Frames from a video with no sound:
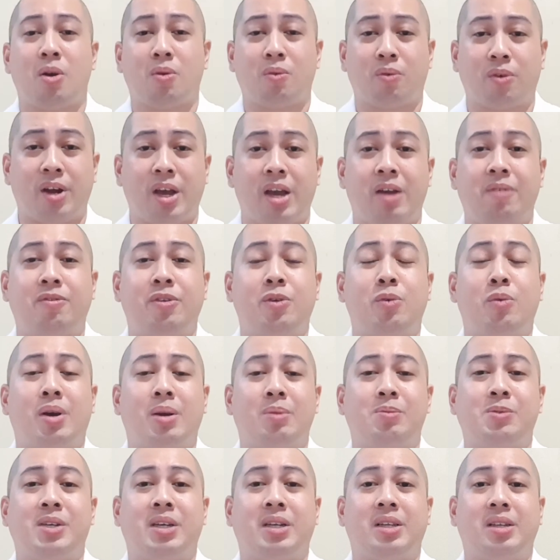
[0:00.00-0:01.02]
for every
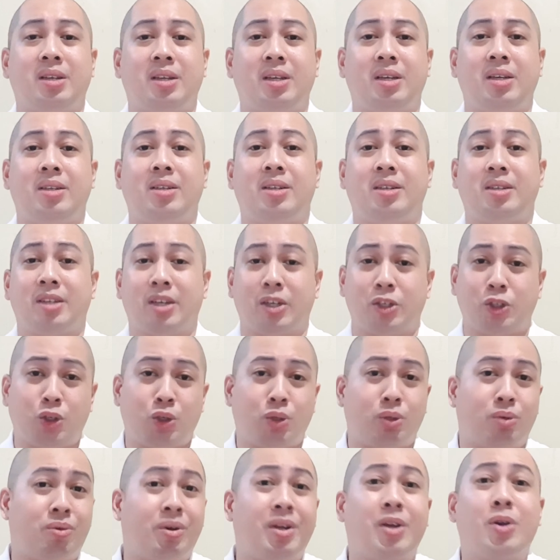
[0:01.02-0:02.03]
website need that
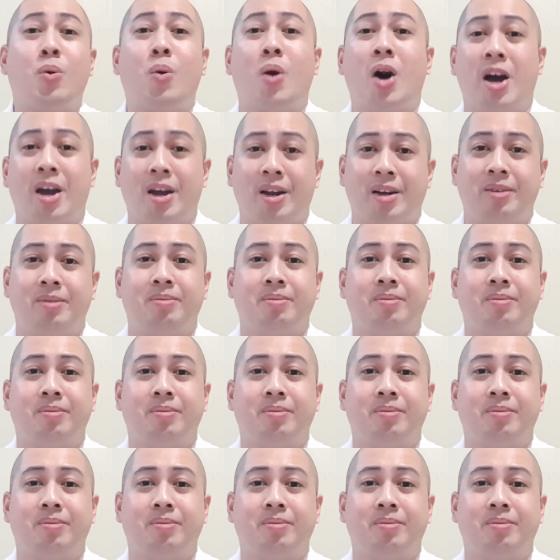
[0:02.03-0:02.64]
you'll require.